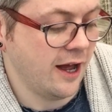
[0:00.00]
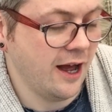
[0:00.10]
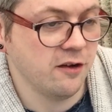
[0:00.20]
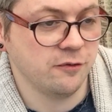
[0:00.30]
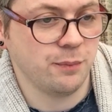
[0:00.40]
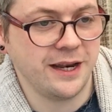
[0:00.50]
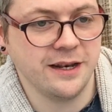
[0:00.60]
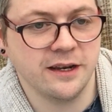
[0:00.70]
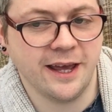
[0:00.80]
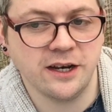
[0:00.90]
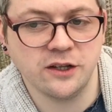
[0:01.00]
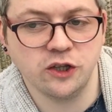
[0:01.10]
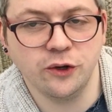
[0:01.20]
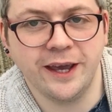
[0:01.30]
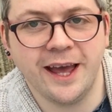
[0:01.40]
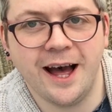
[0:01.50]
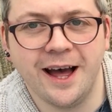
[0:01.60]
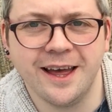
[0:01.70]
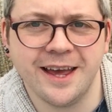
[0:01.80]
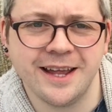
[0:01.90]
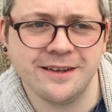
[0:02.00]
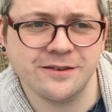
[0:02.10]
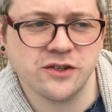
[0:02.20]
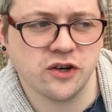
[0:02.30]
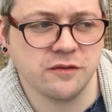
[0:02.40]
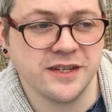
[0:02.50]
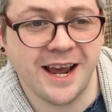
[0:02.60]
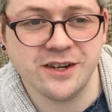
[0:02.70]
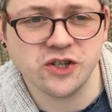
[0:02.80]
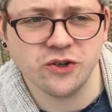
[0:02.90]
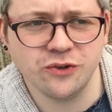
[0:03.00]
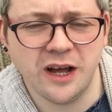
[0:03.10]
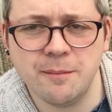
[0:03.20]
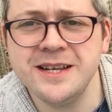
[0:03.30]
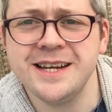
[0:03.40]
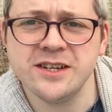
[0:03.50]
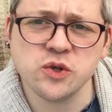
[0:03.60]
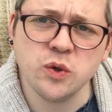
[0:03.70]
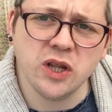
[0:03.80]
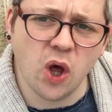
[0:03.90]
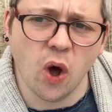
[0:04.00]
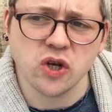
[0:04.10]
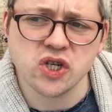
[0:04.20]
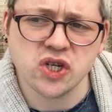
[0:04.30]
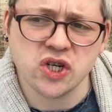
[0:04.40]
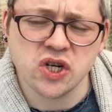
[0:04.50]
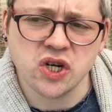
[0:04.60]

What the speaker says: have been kind of looking at in sort of Tesco. I'm in Tesco a lot,